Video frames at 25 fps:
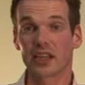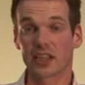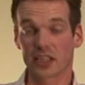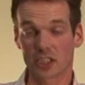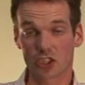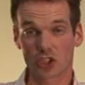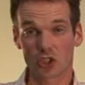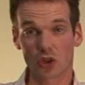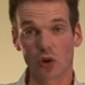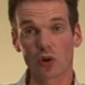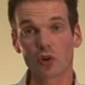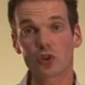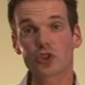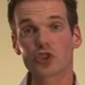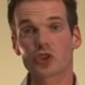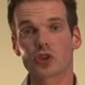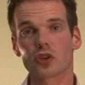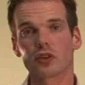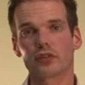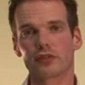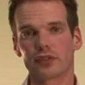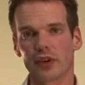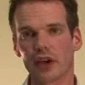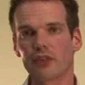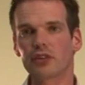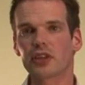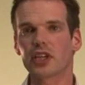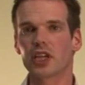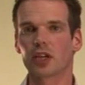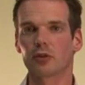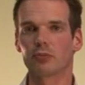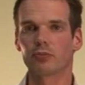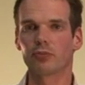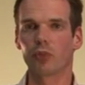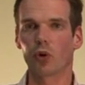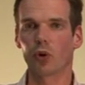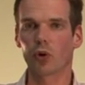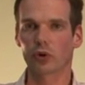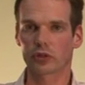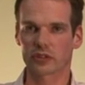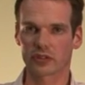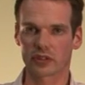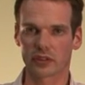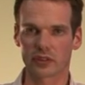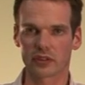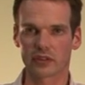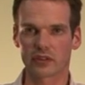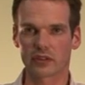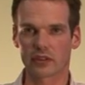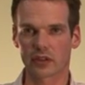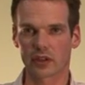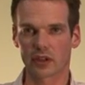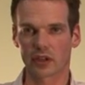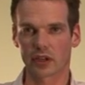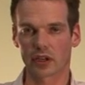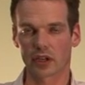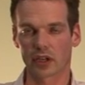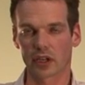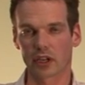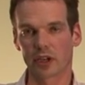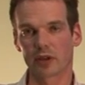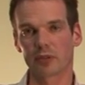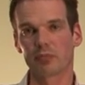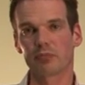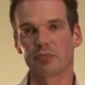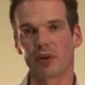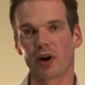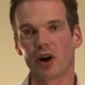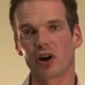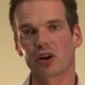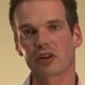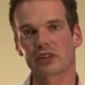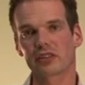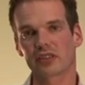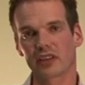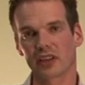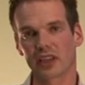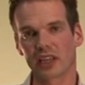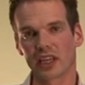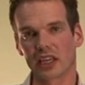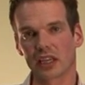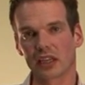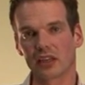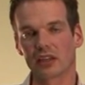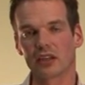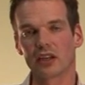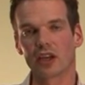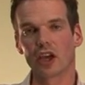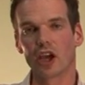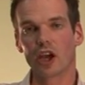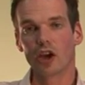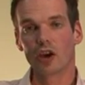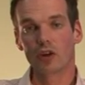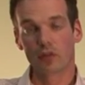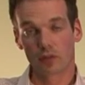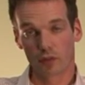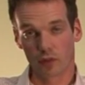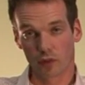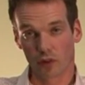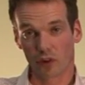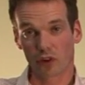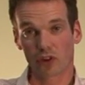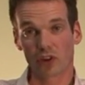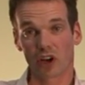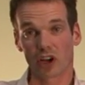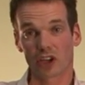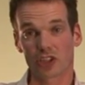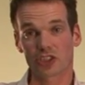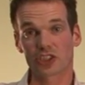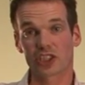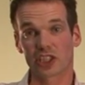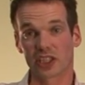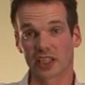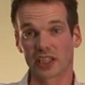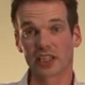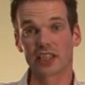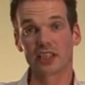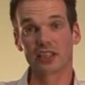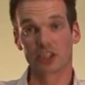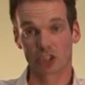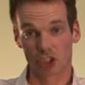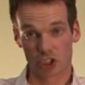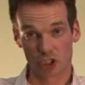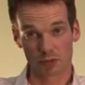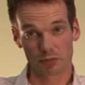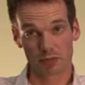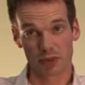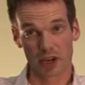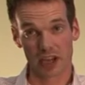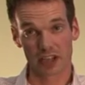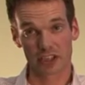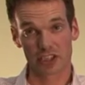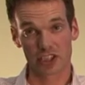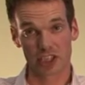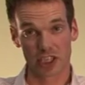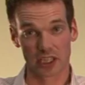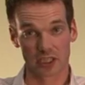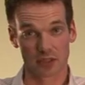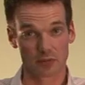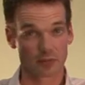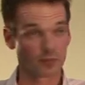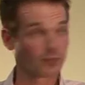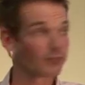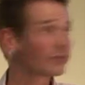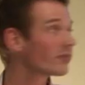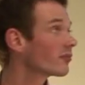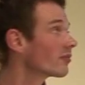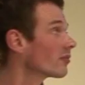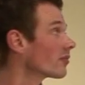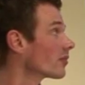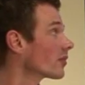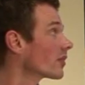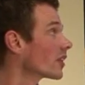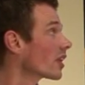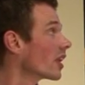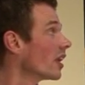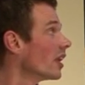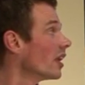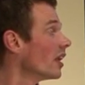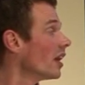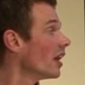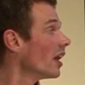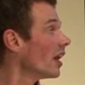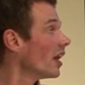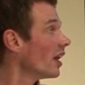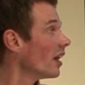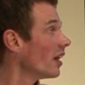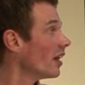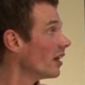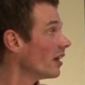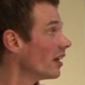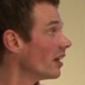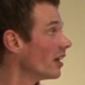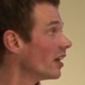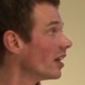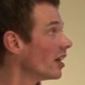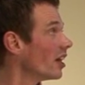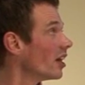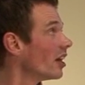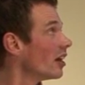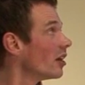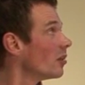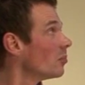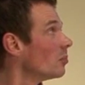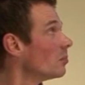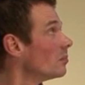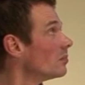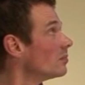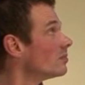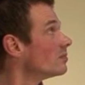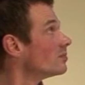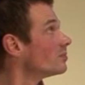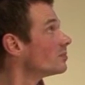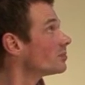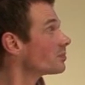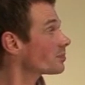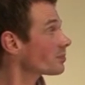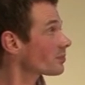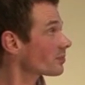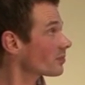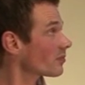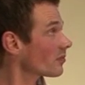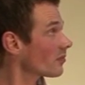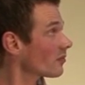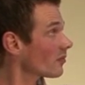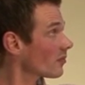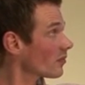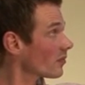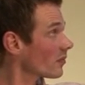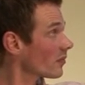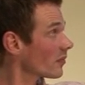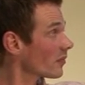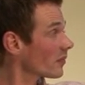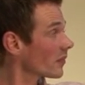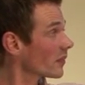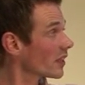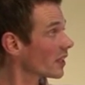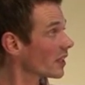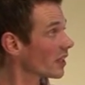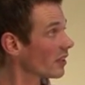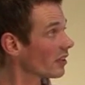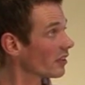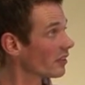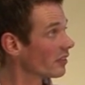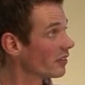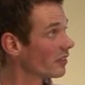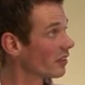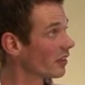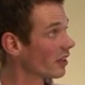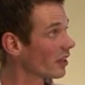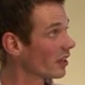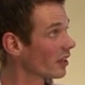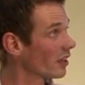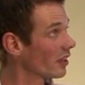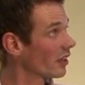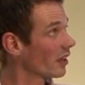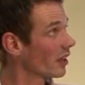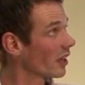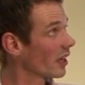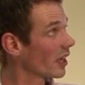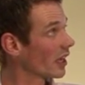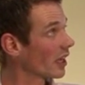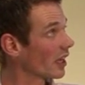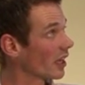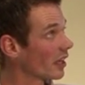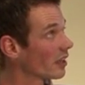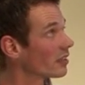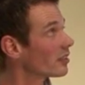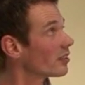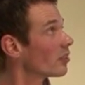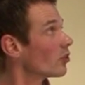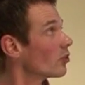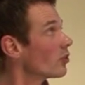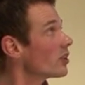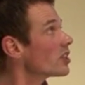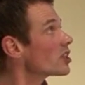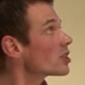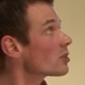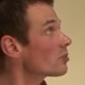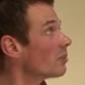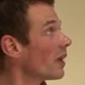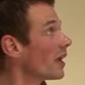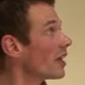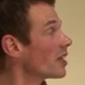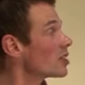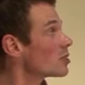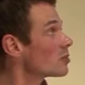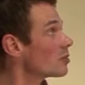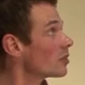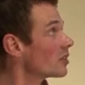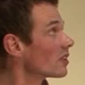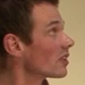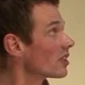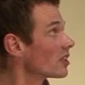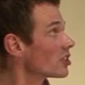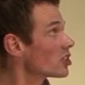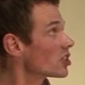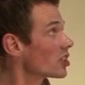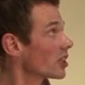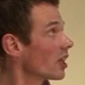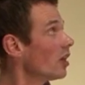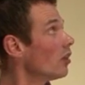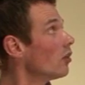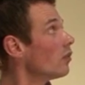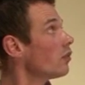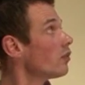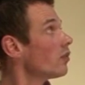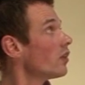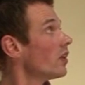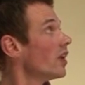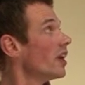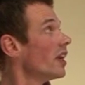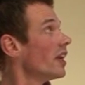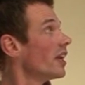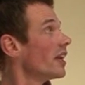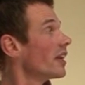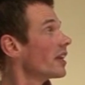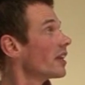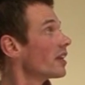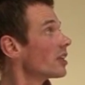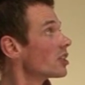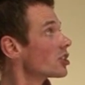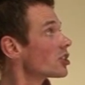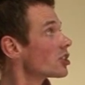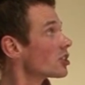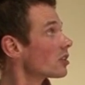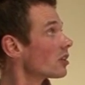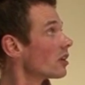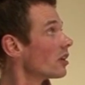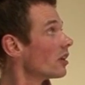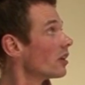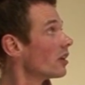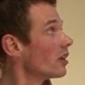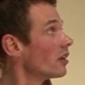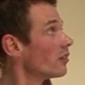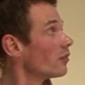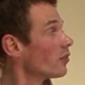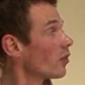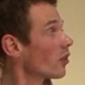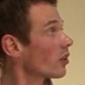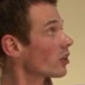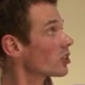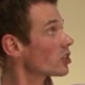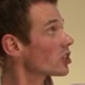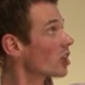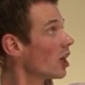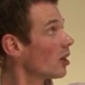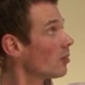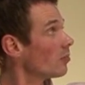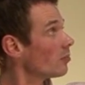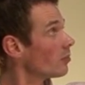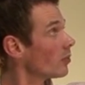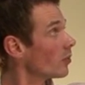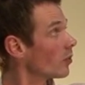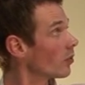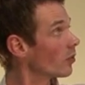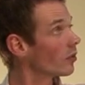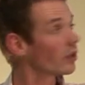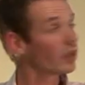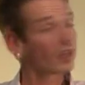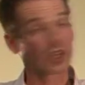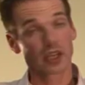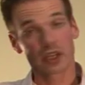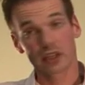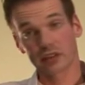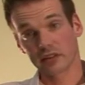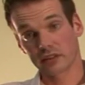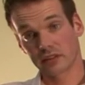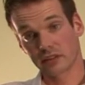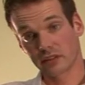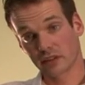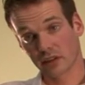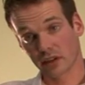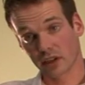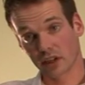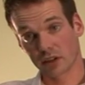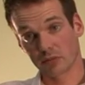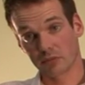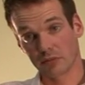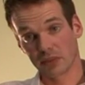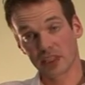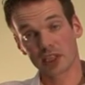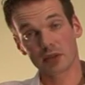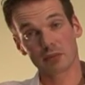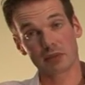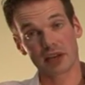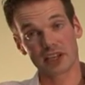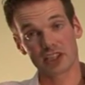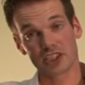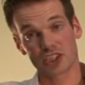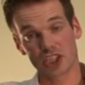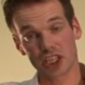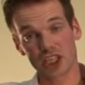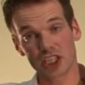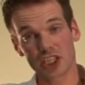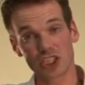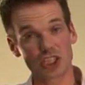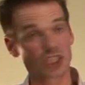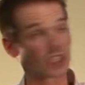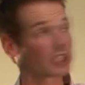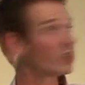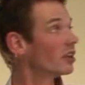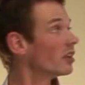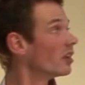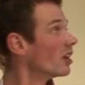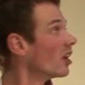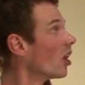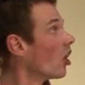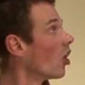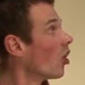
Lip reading: is also a very important part in forecasting in the supply chain. The risk management itself is, for example, the minimization